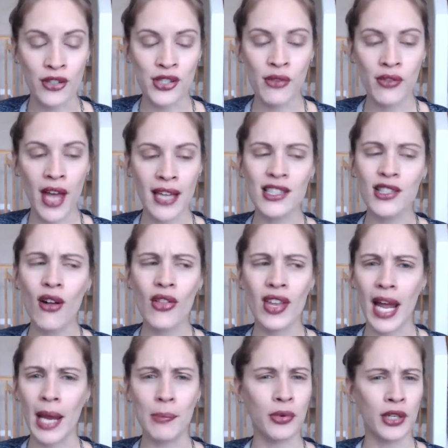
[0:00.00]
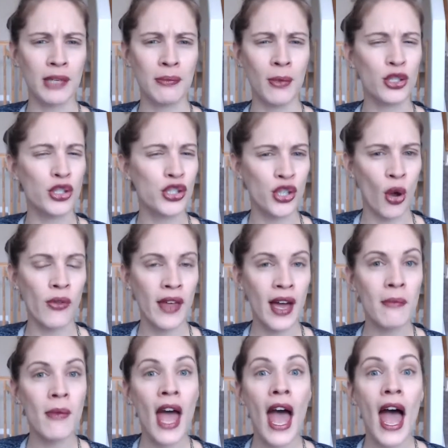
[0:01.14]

So that's all that I pretty much show them.